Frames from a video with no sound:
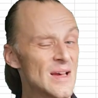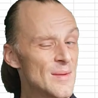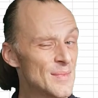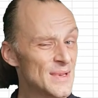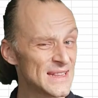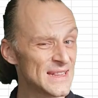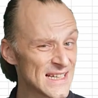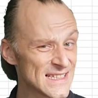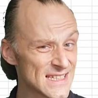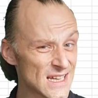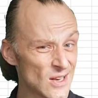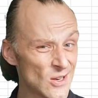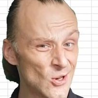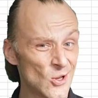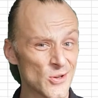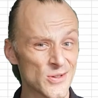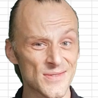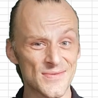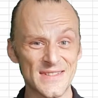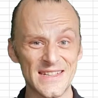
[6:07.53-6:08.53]
but that's a
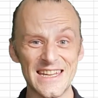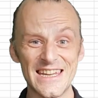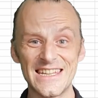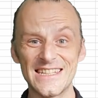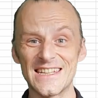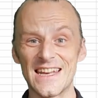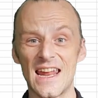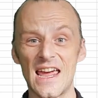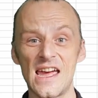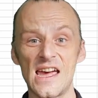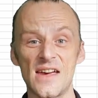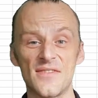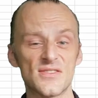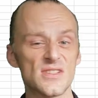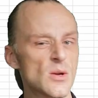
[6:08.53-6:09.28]
lot of T's and F's,